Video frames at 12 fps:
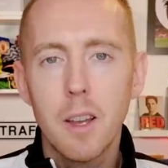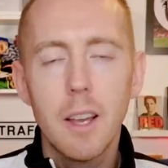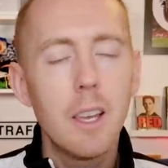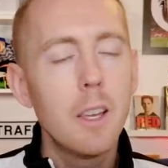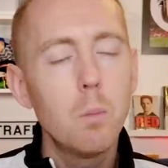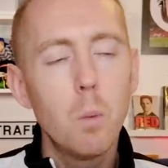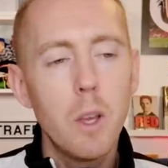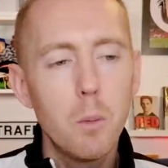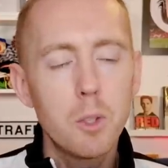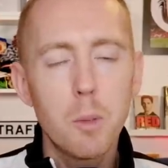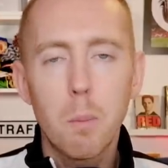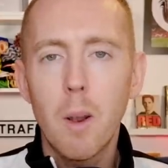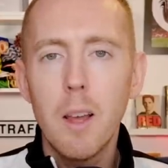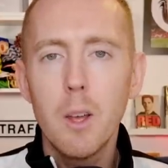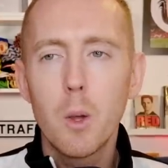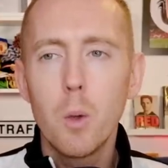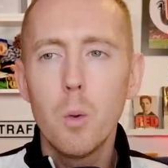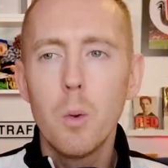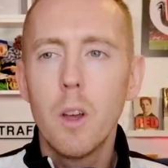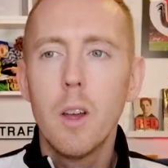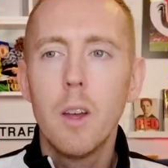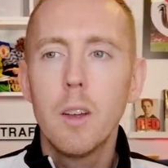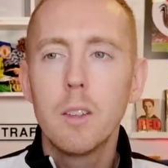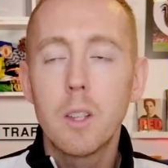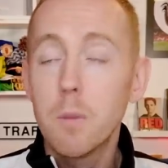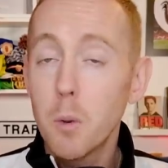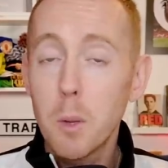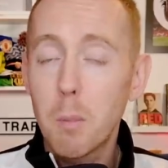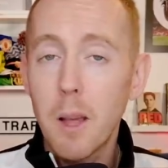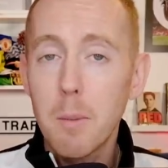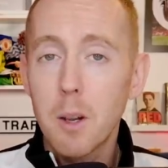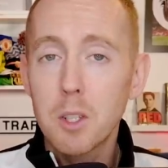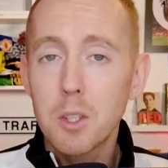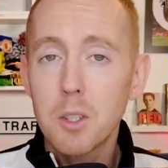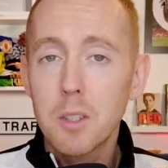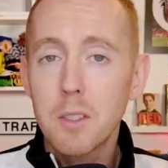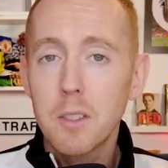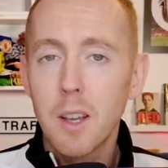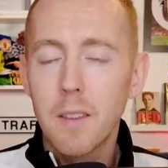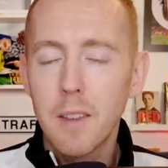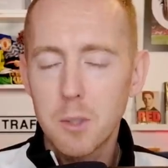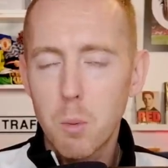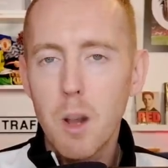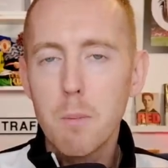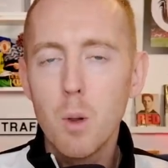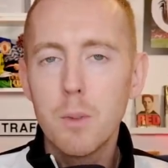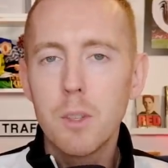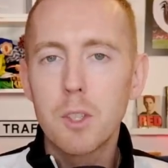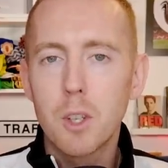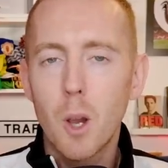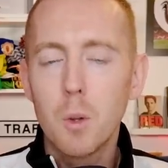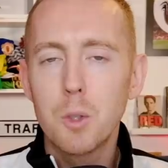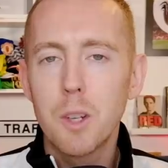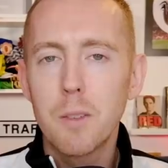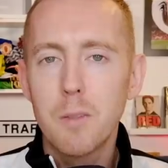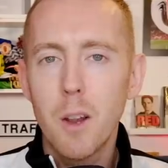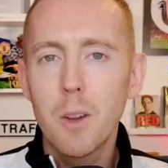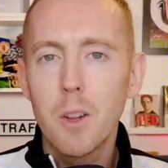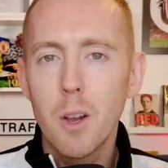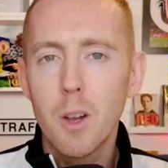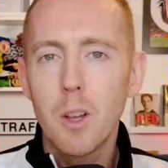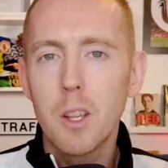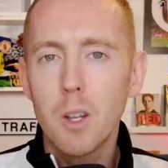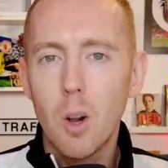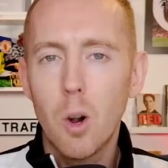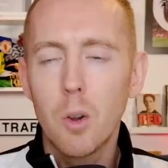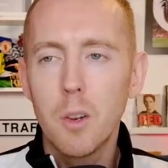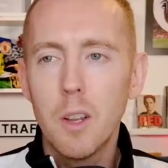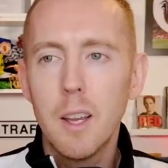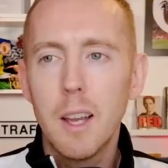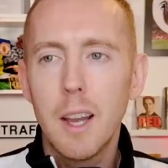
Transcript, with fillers: Uh, he, he was a player who didn't really play much, and that's why he moved into coaching very early on.